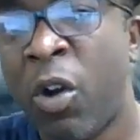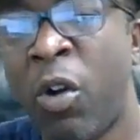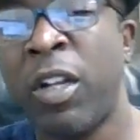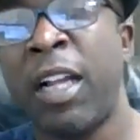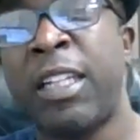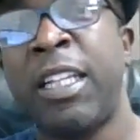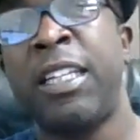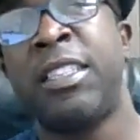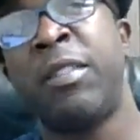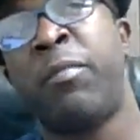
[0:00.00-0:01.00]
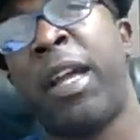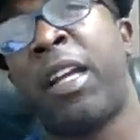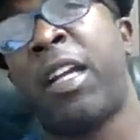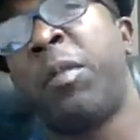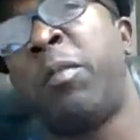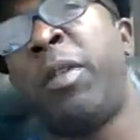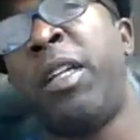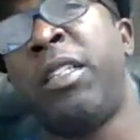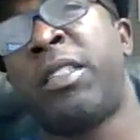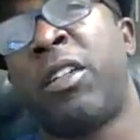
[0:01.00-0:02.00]
or you like the easy sit back, come to
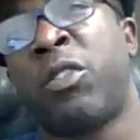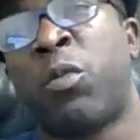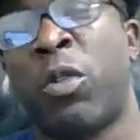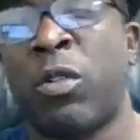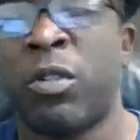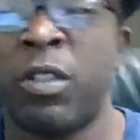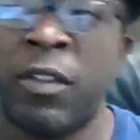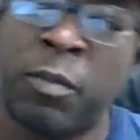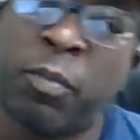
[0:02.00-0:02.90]
me sales world of the